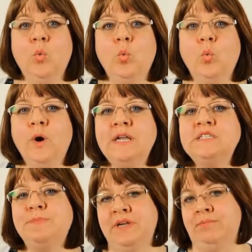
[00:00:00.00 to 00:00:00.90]
What is
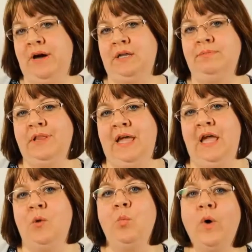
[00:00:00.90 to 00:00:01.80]
big body play
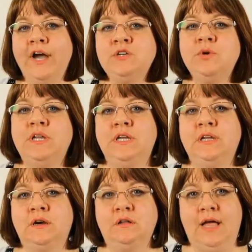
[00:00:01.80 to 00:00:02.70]
and why do we need it in
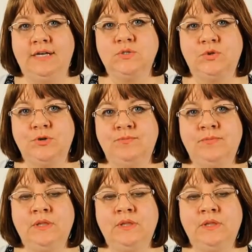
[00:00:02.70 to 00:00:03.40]
our classroom?